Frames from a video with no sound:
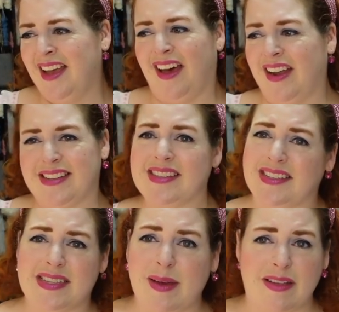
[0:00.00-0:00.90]
honestly
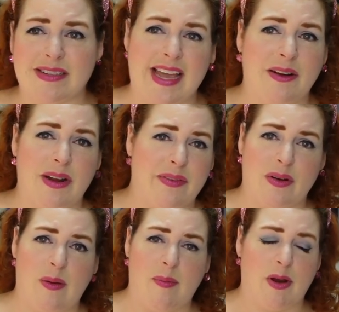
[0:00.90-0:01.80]
some others. I don't even
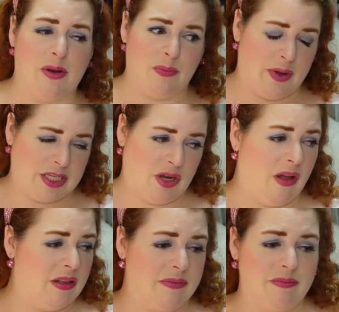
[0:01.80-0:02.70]
remember which
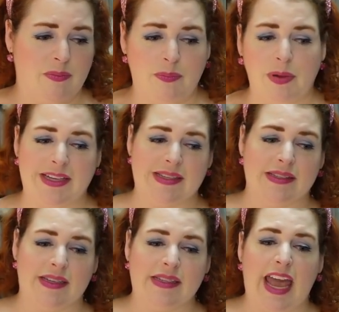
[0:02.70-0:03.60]
all
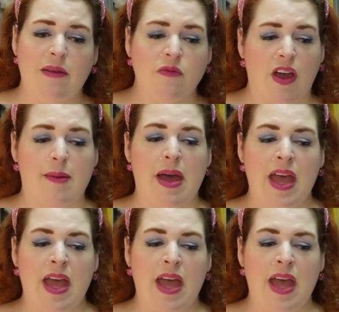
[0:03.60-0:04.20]
places these came from.